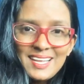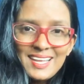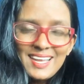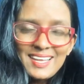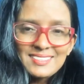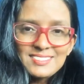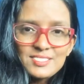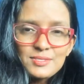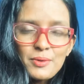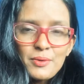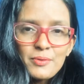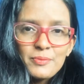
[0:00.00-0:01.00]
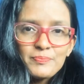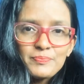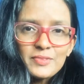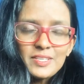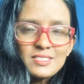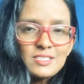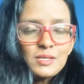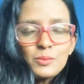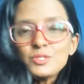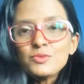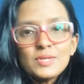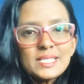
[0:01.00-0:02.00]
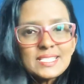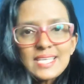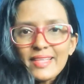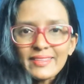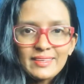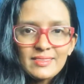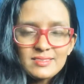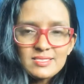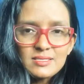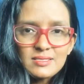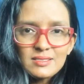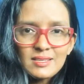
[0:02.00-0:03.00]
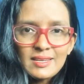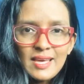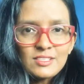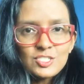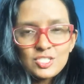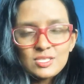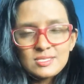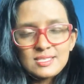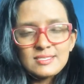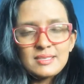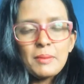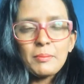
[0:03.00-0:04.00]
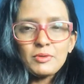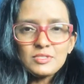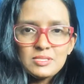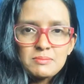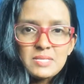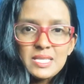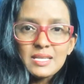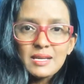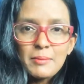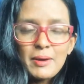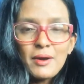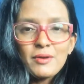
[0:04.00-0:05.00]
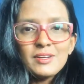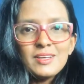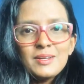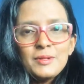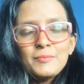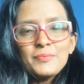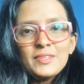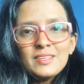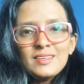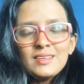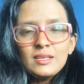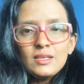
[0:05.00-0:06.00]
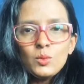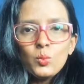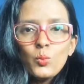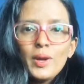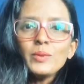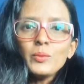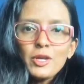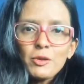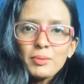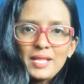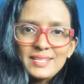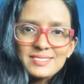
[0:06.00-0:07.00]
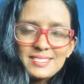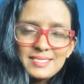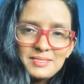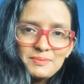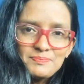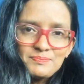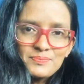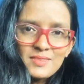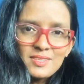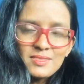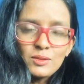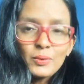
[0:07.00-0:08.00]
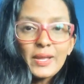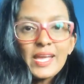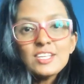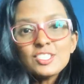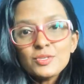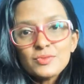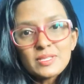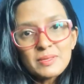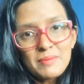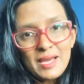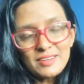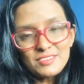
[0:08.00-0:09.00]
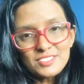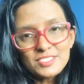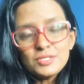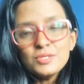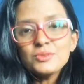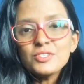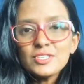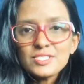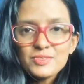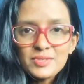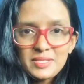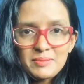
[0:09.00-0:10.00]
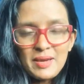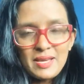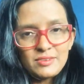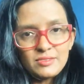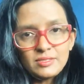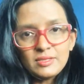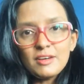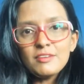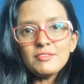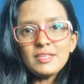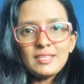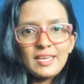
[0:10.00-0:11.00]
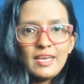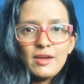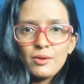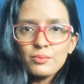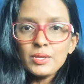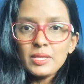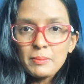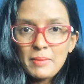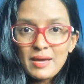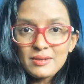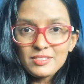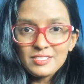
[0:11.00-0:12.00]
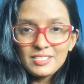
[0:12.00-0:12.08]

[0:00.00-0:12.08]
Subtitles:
And so it was really telling, this analogy, this example to me about when we are planted, the location really matters, the nutrients really matter, the love and the care really matter.